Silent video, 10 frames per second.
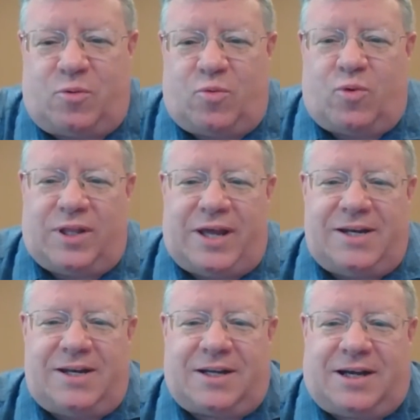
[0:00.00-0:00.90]

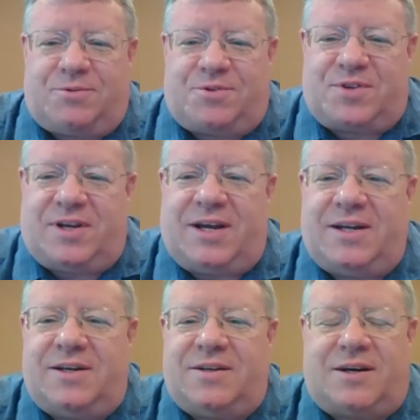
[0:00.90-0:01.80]
related accounts
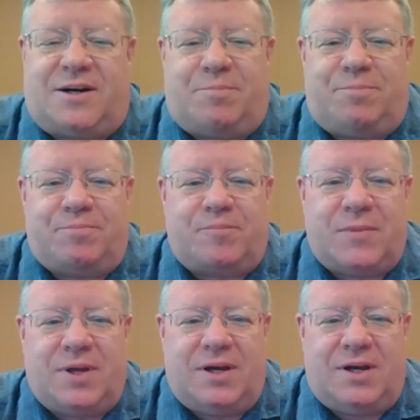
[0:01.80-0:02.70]
and
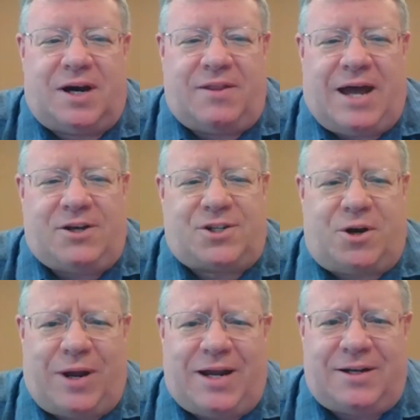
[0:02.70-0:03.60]
on that
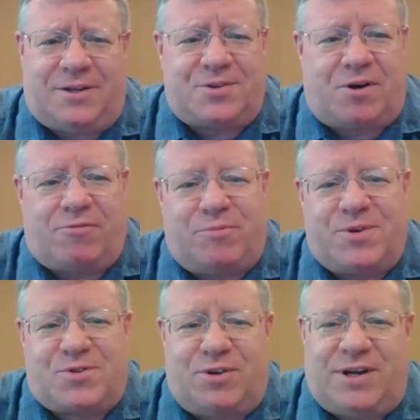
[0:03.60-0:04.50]
show and Unsolved
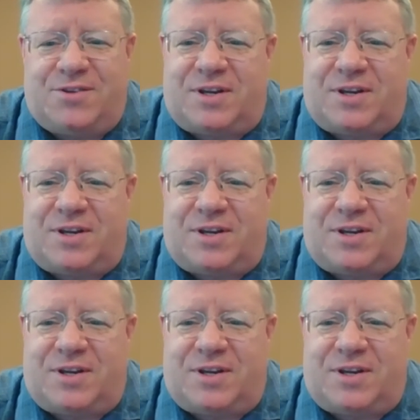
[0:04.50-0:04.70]
Mysteries,